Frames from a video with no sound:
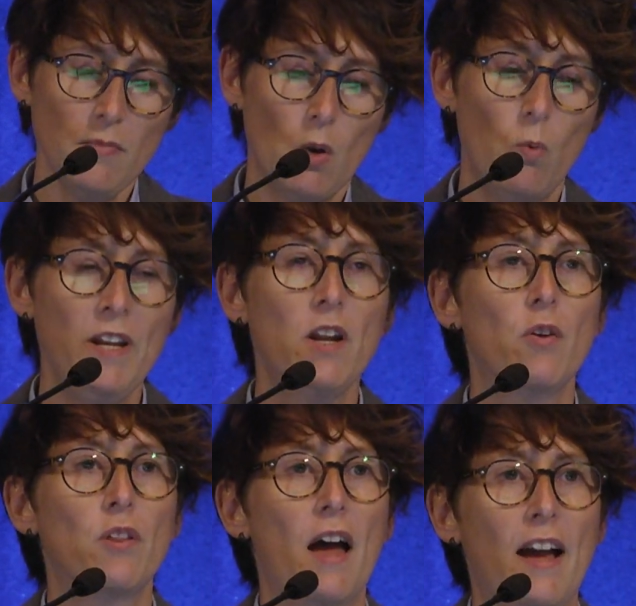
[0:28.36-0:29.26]
we
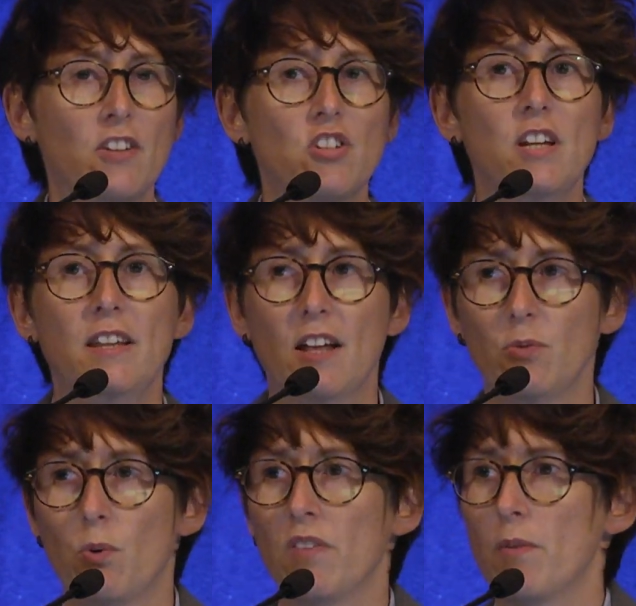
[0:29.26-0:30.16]
know that actually
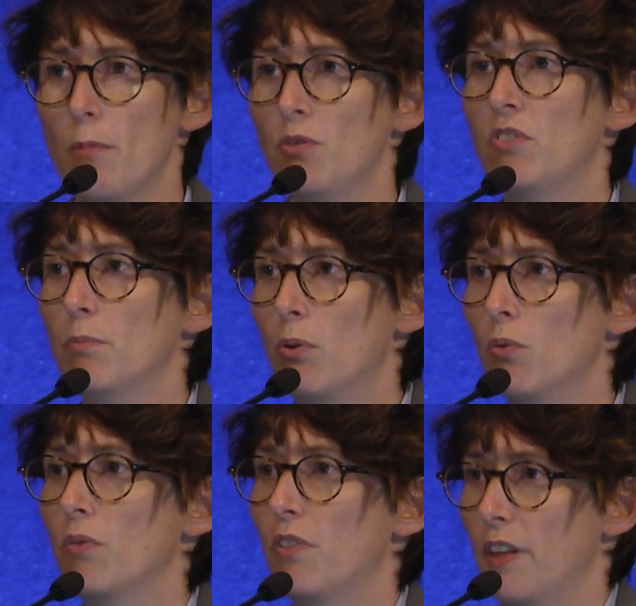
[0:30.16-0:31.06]
that's one of the most
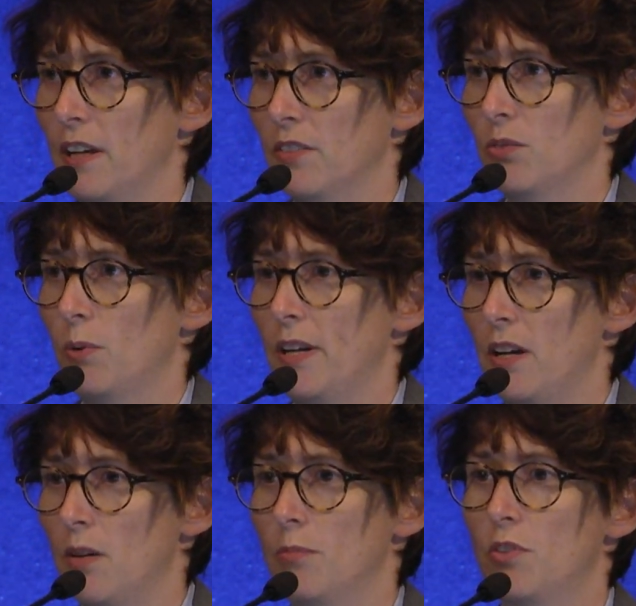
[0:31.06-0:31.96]
important things when it
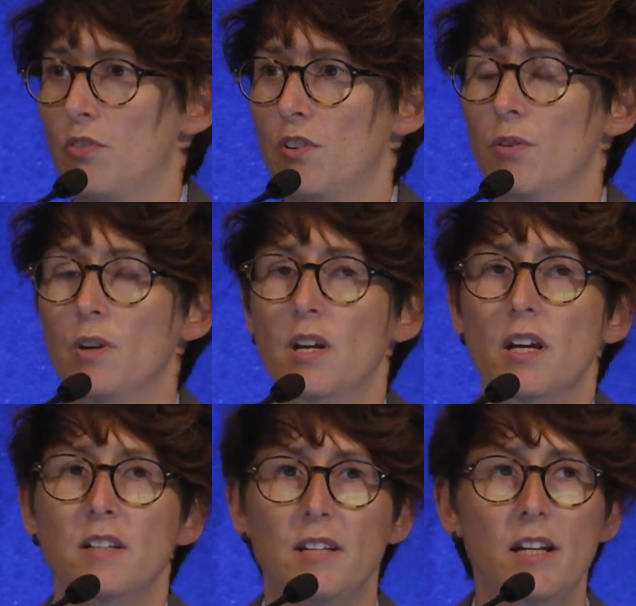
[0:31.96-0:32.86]
comes through
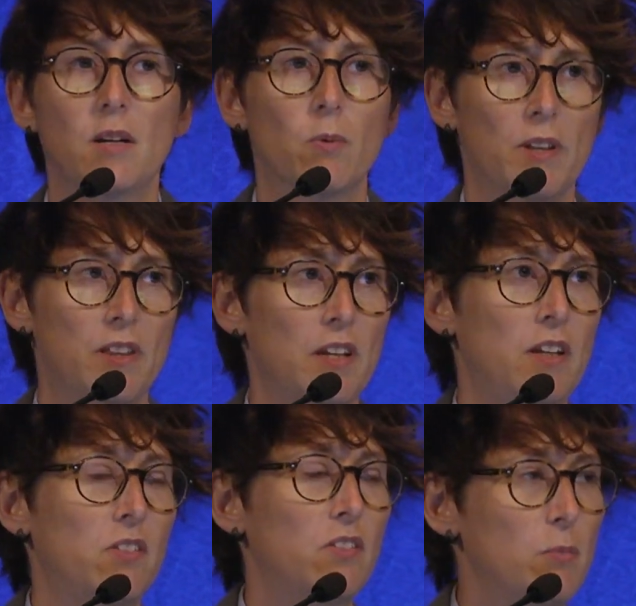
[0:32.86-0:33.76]
dealing with
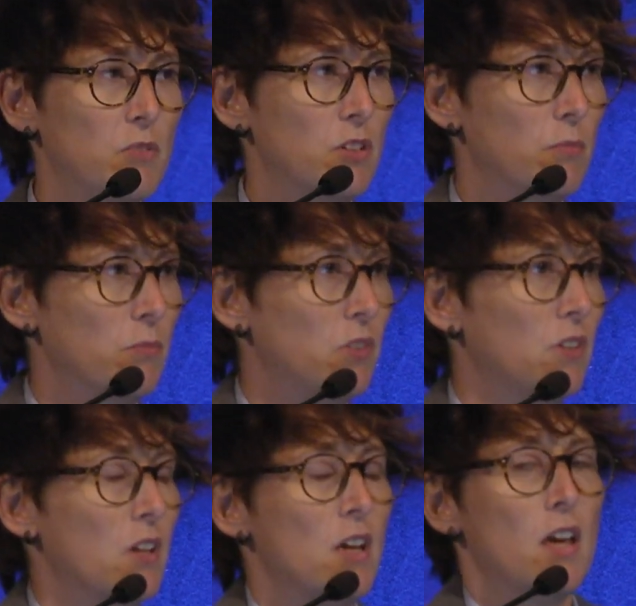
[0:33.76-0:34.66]
the
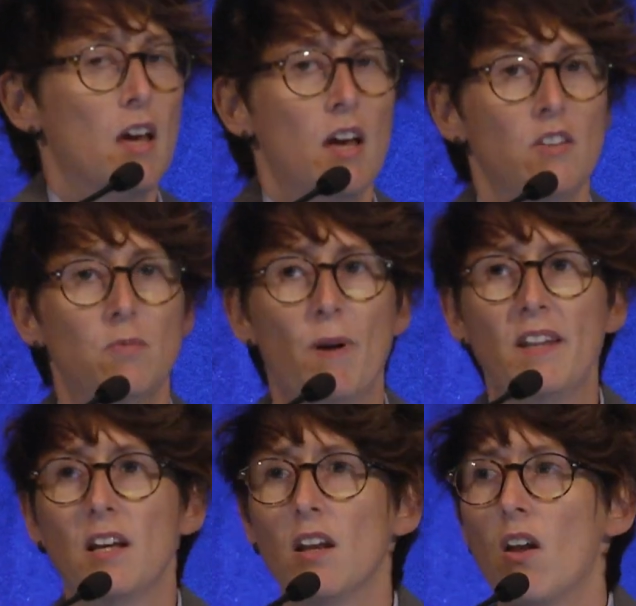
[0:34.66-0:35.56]
symptoms,
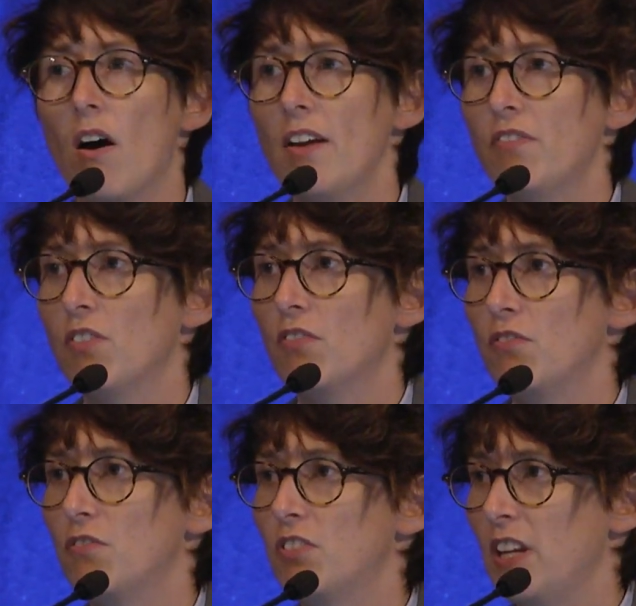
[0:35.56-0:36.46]
spending a life of
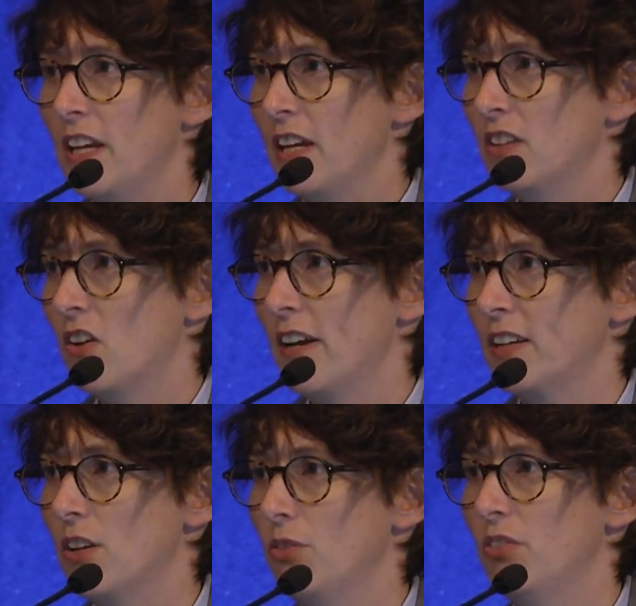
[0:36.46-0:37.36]
seeking a
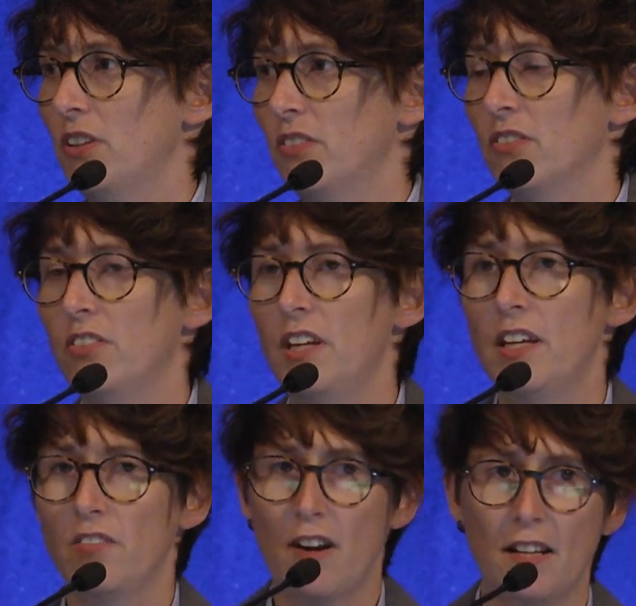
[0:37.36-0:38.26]
diagnosis and
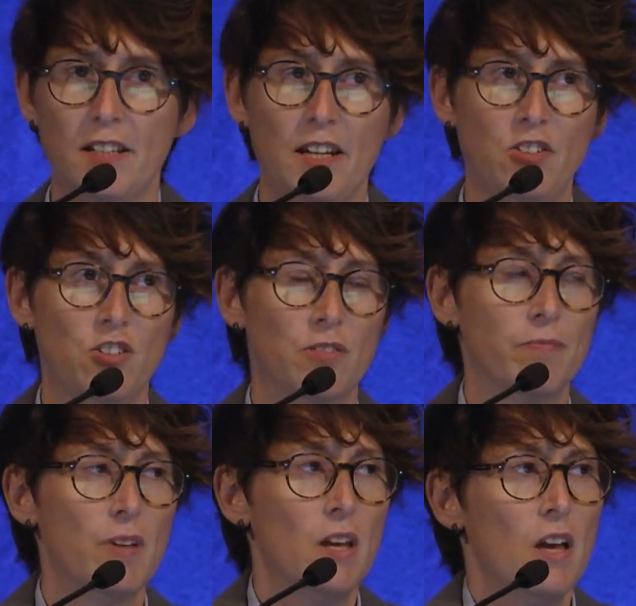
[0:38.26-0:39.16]
seeking validation.
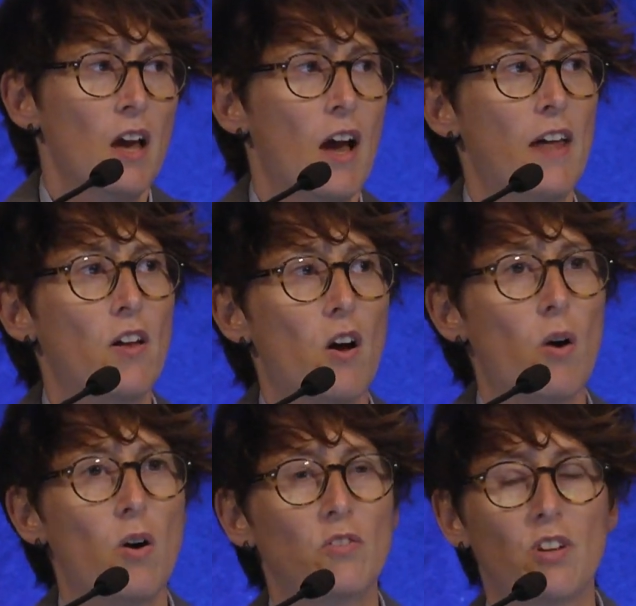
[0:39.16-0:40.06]
And
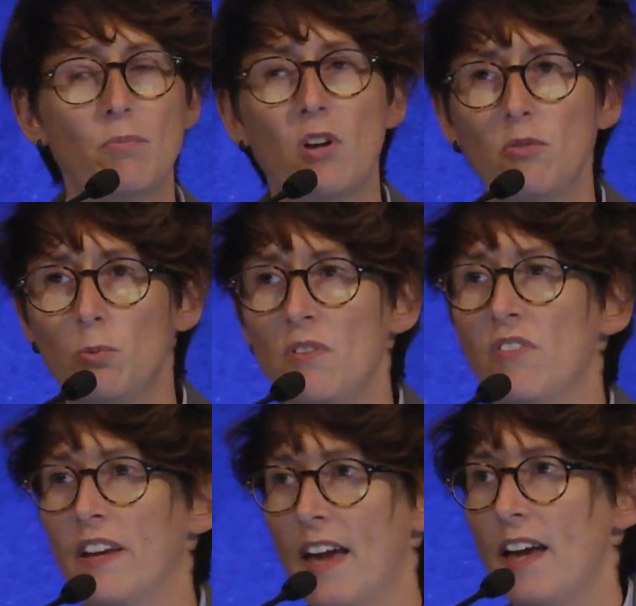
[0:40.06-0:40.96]
sometimes we
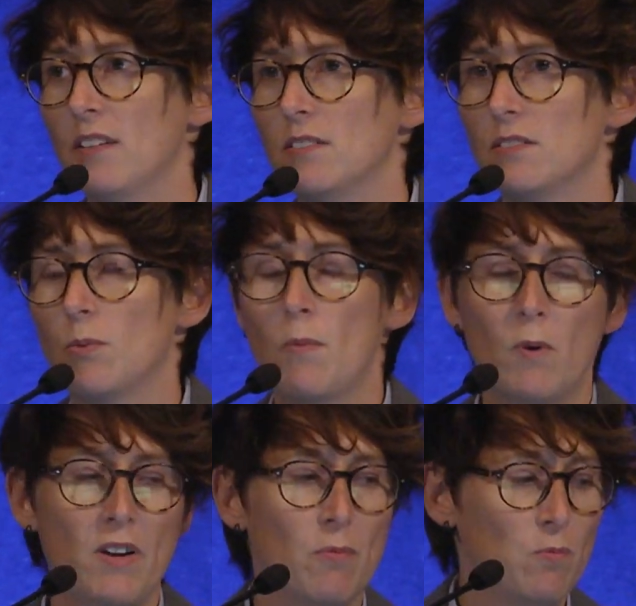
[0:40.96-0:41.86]
forget when
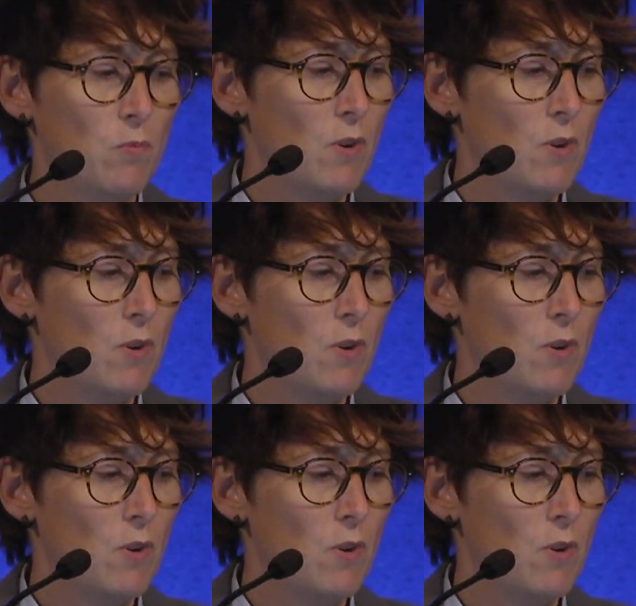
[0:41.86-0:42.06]
we're